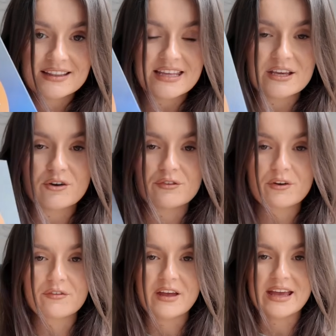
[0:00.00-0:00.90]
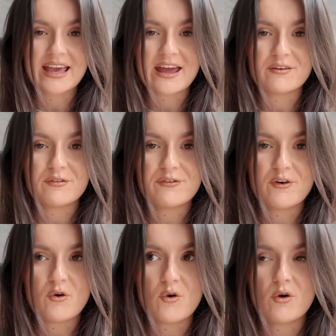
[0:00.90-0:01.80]
the cover of it again
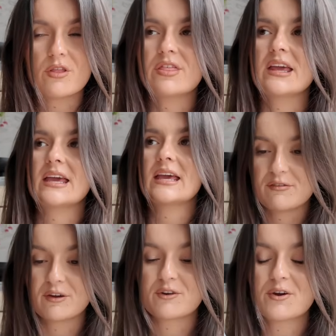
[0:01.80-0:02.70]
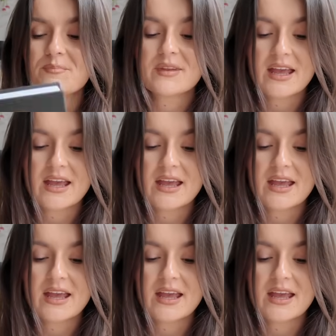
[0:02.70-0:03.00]
for the living room.